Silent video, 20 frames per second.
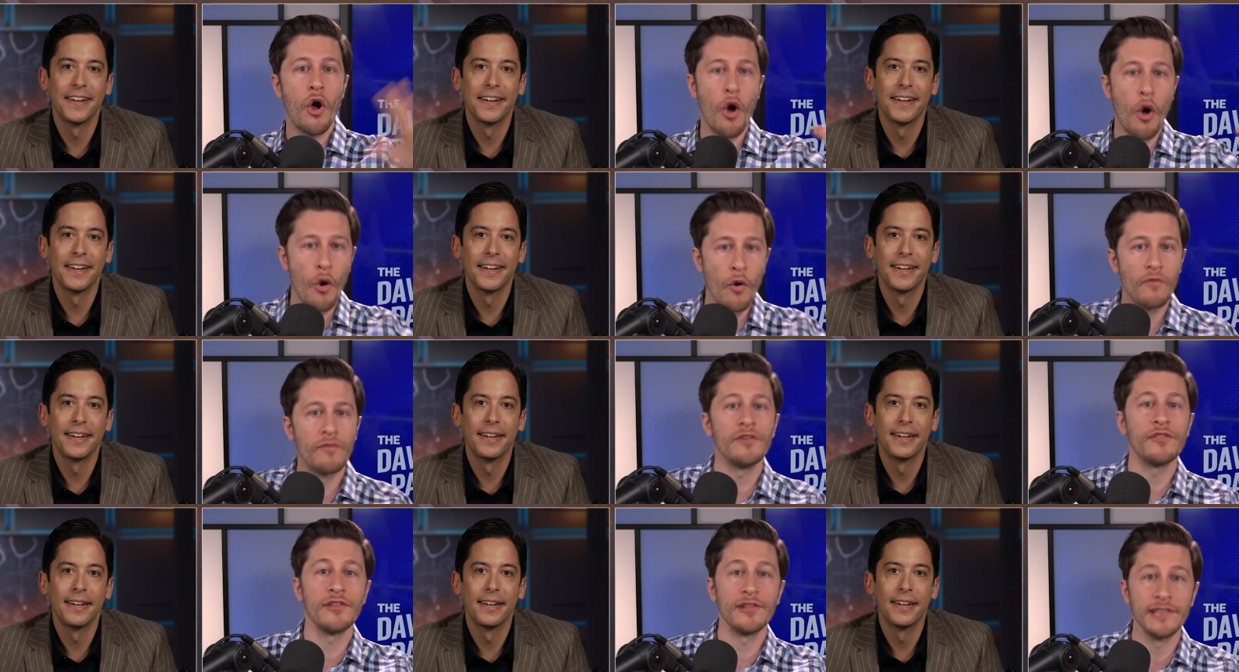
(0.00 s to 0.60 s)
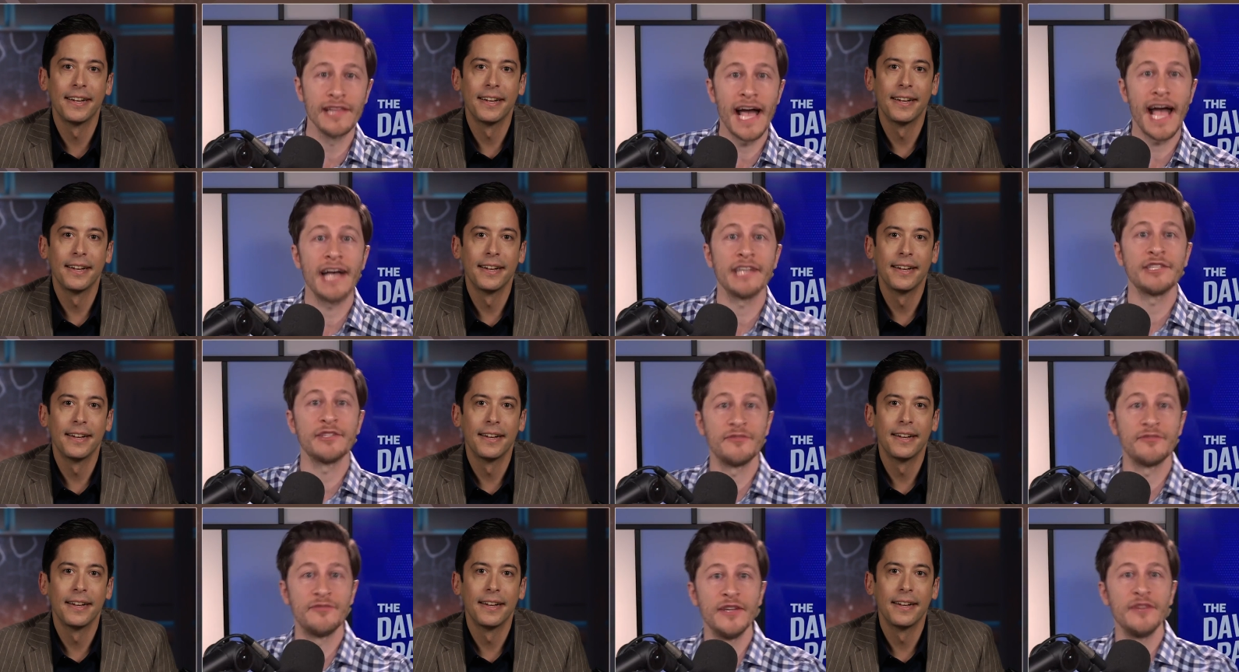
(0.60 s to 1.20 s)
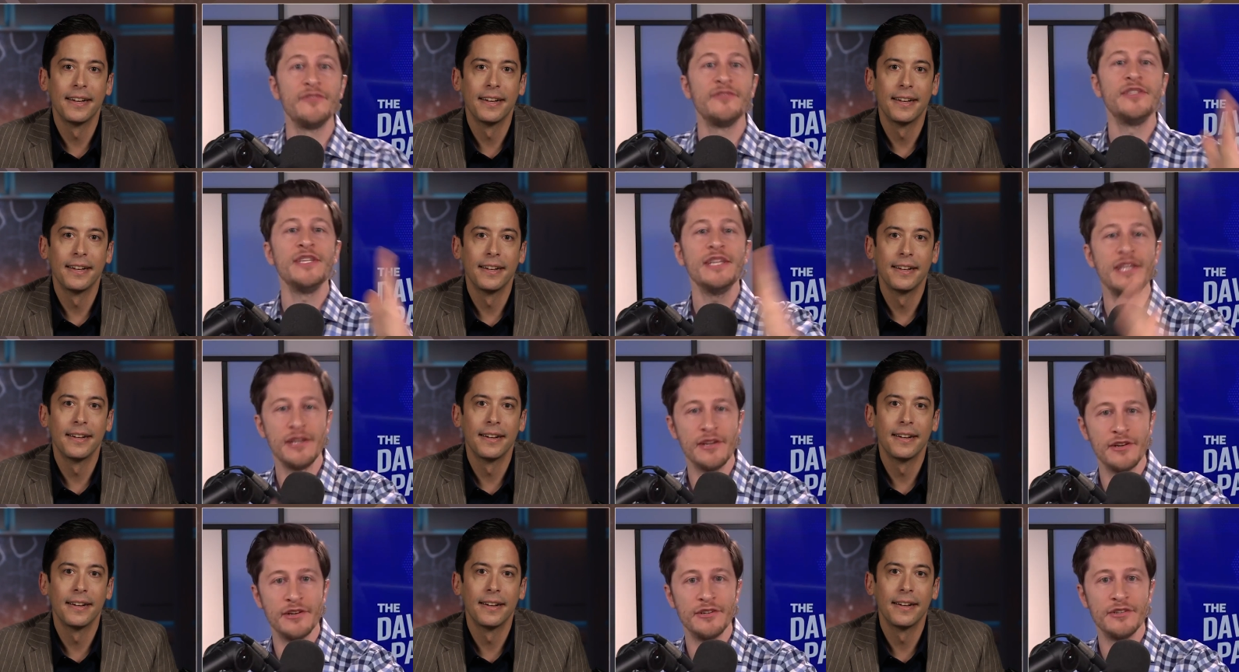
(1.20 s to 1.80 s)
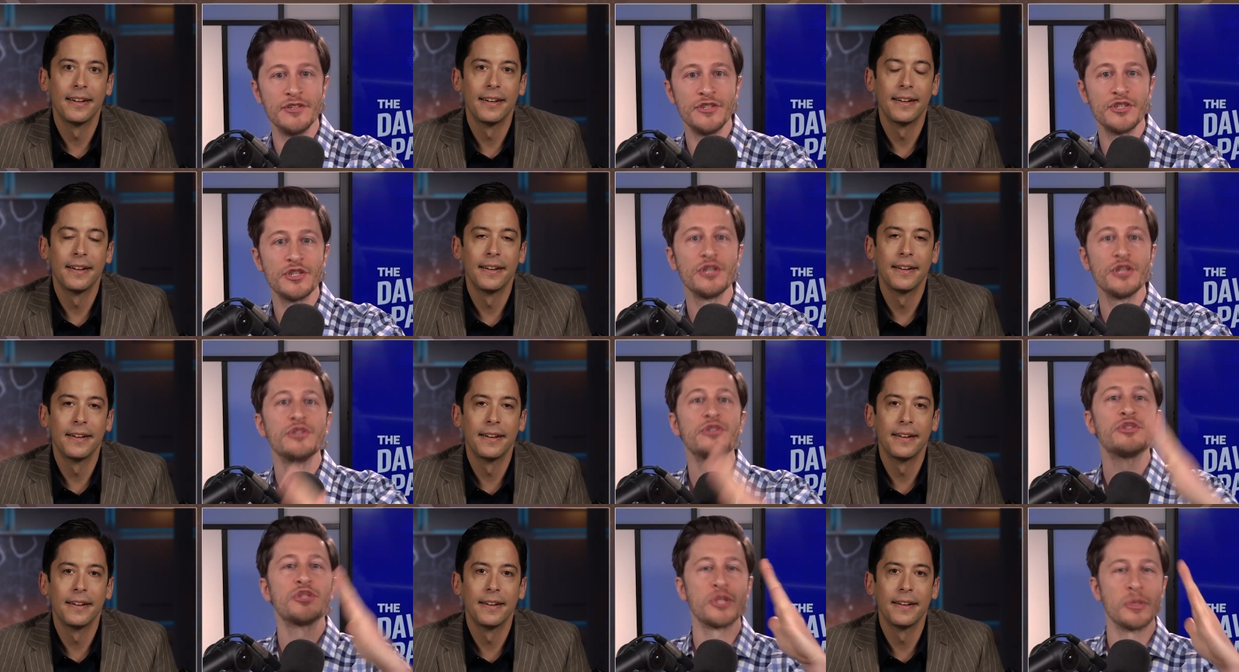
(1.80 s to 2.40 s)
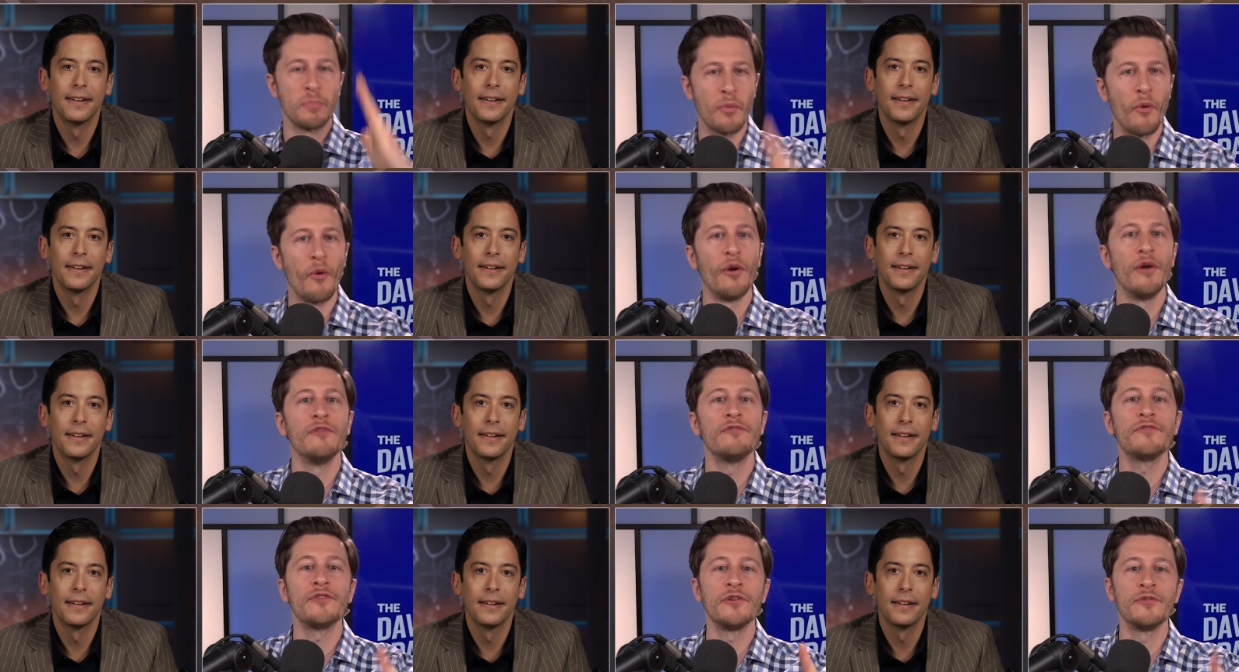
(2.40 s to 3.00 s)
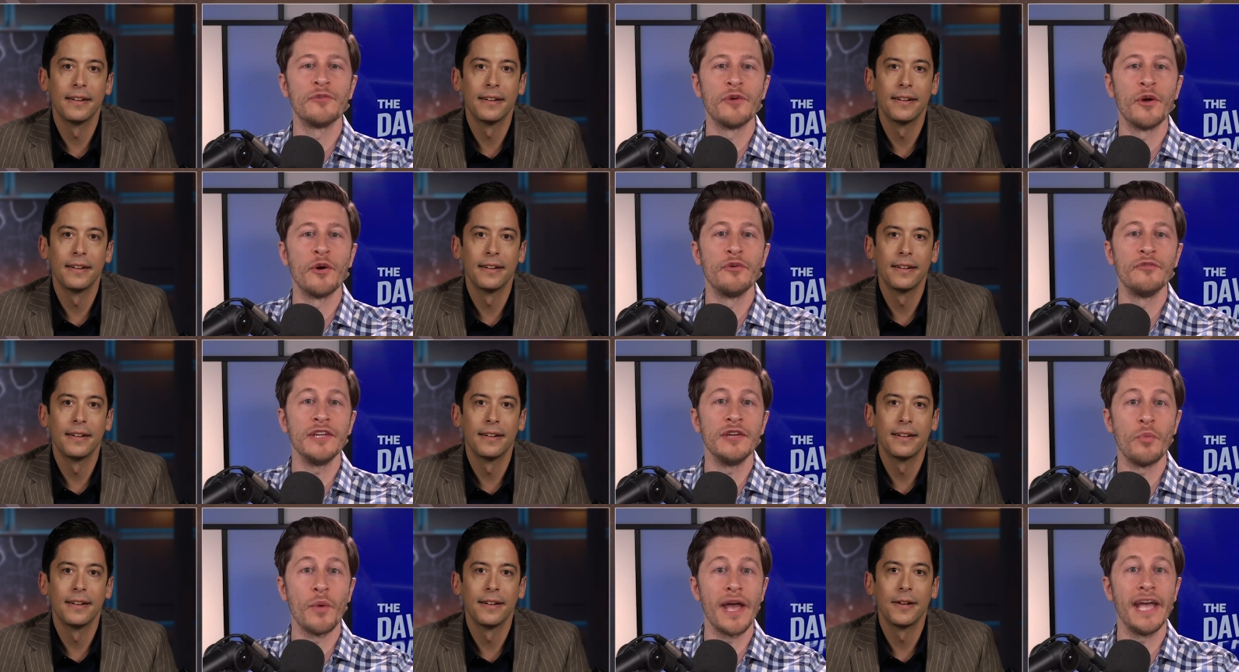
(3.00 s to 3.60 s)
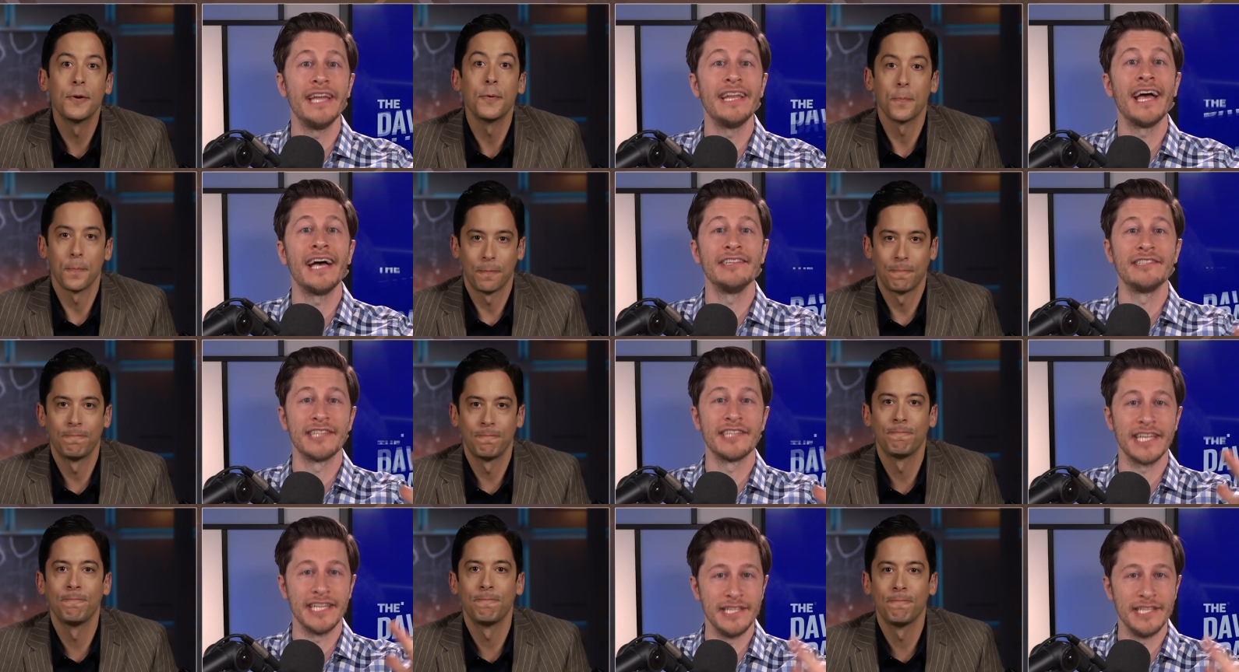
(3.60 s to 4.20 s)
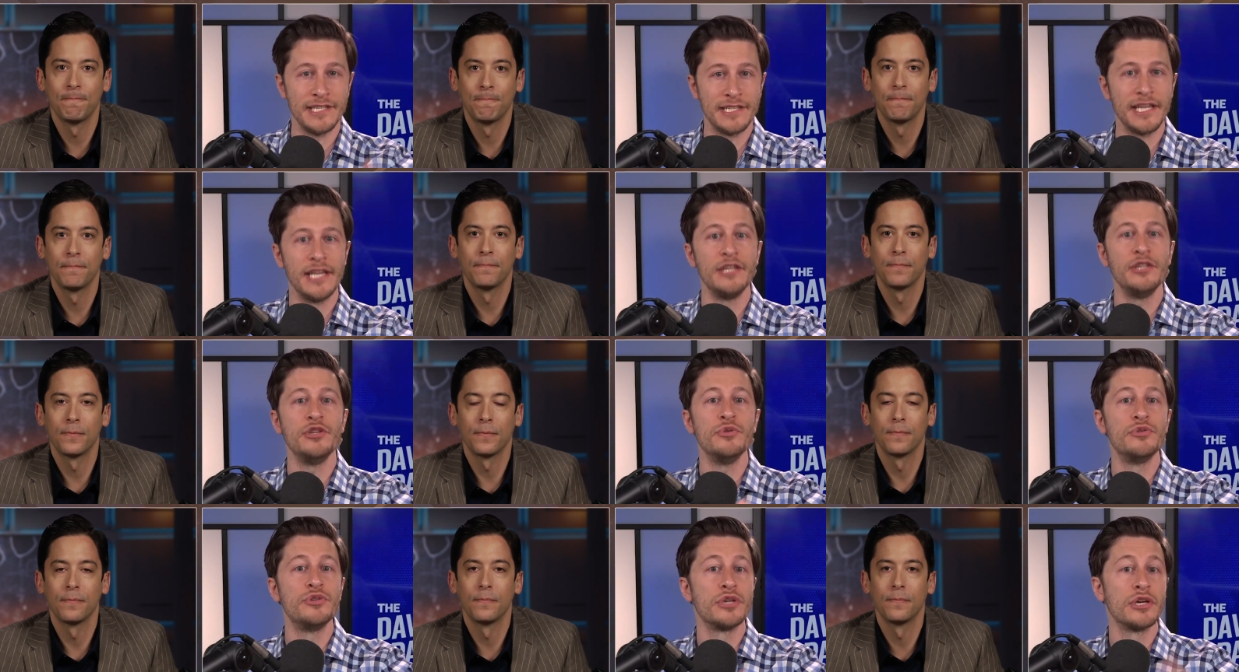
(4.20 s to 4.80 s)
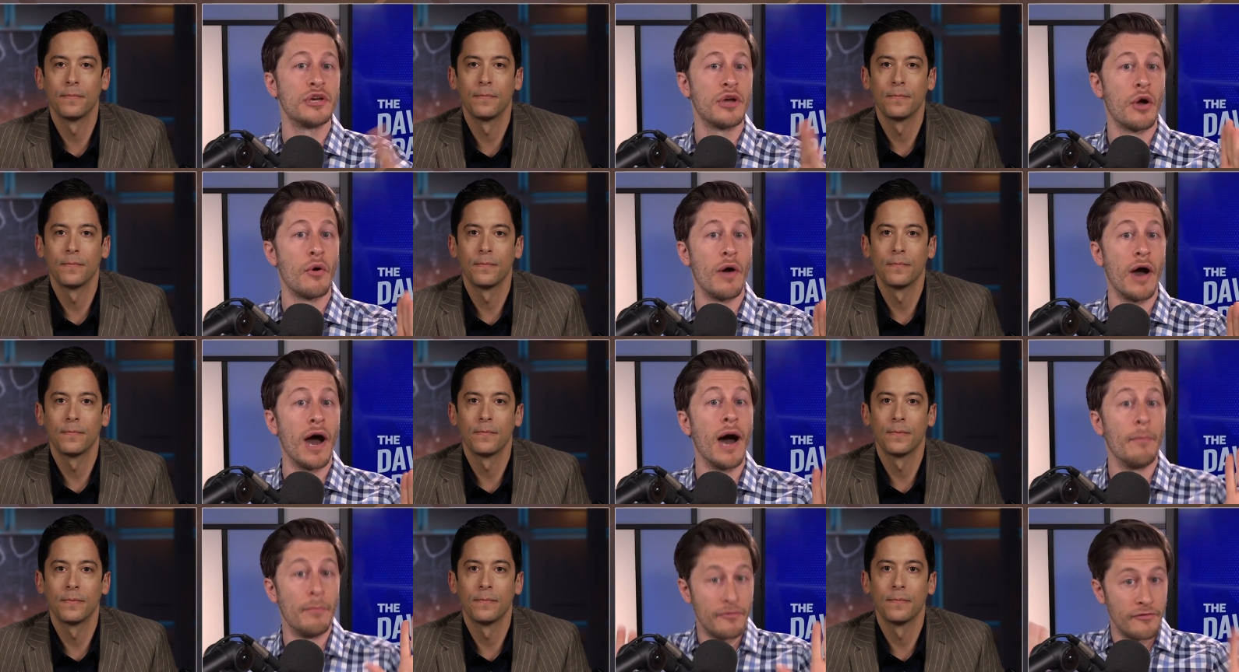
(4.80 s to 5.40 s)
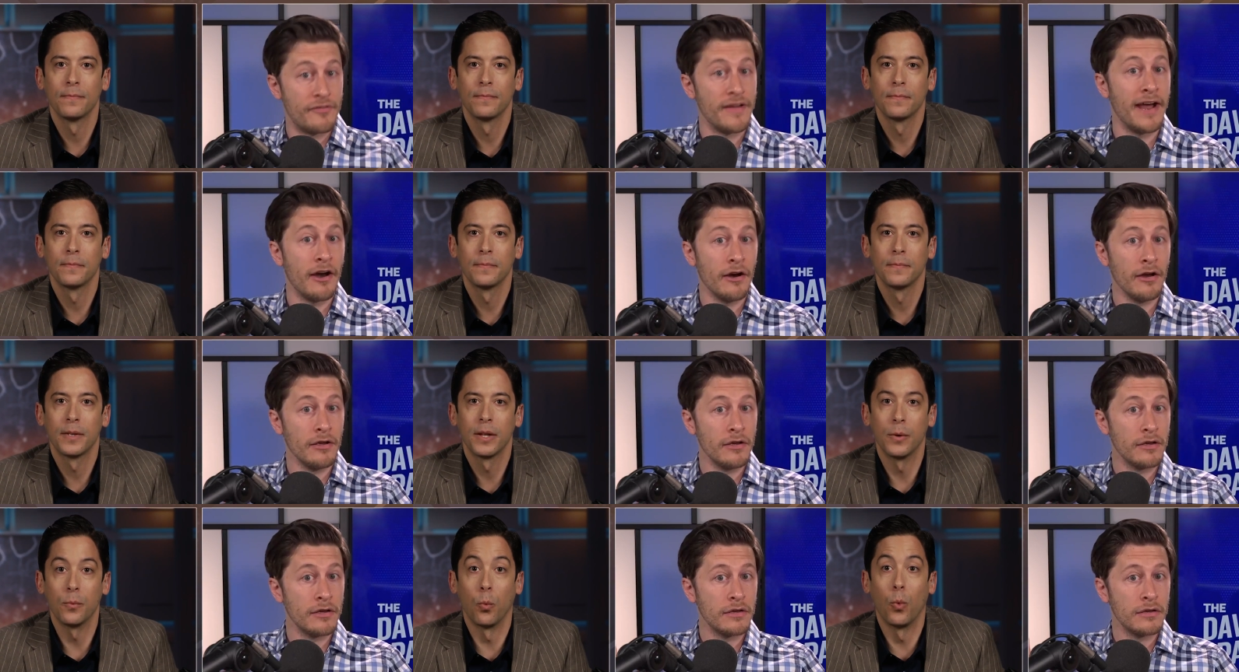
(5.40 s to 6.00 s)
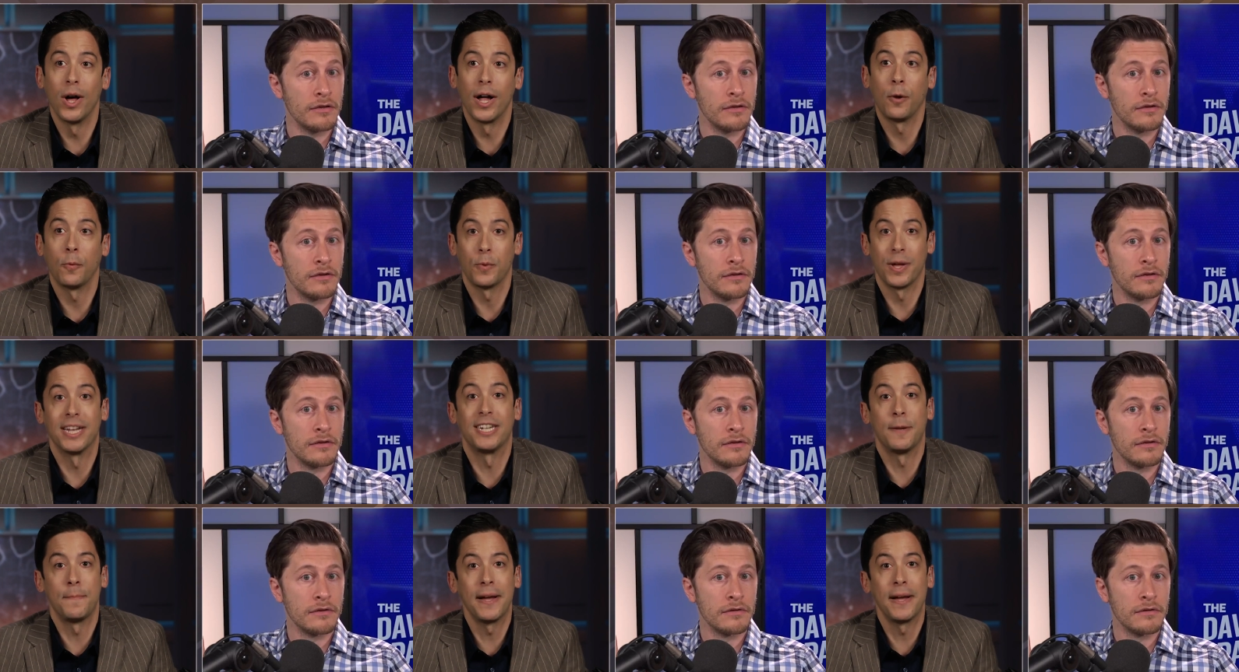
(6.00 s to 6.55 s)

Speaker 1: over the last 50 years, support for Roe v. Wade has continued to go up. Fair? Well, it